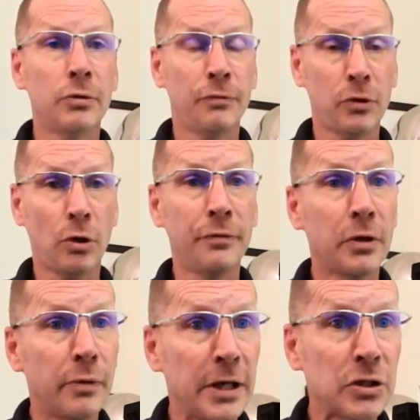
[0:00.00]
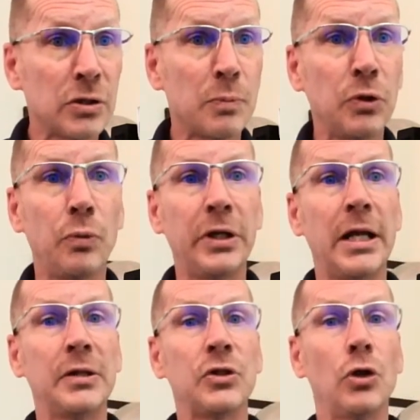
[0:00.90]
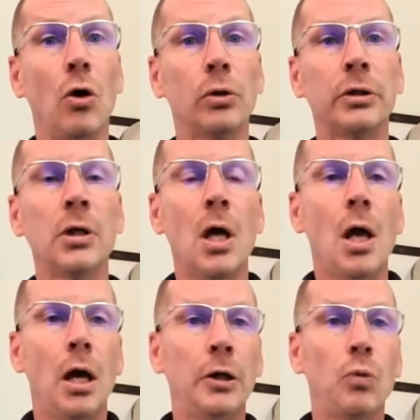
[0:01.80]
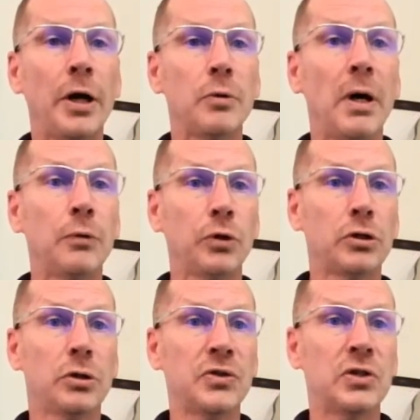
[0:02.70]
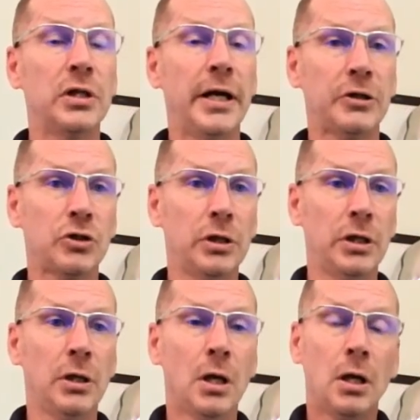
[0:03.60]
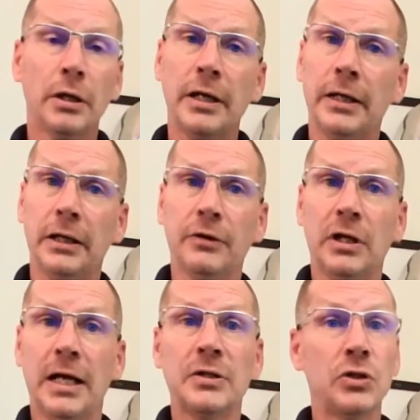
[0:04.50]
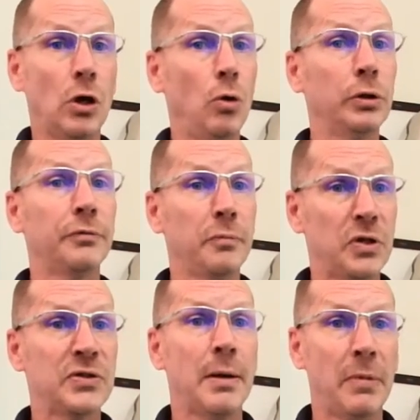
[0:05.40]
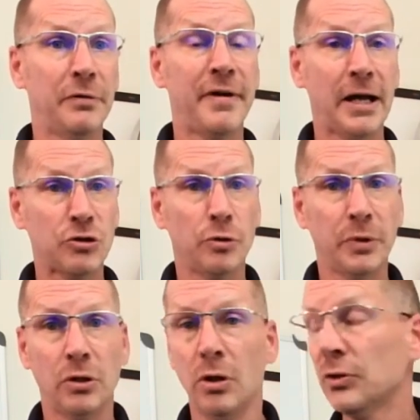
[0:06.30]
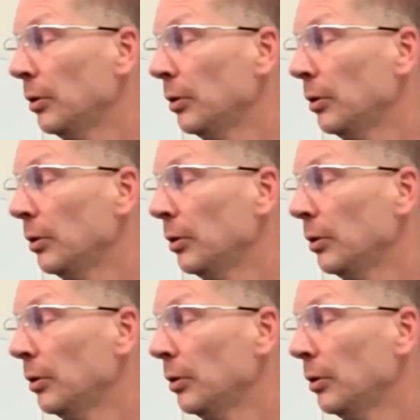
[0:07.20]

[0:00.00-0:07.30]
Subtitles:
configurations between lens and holder, and why you might want to consider actually getting the lens and holder from the same manufacturer because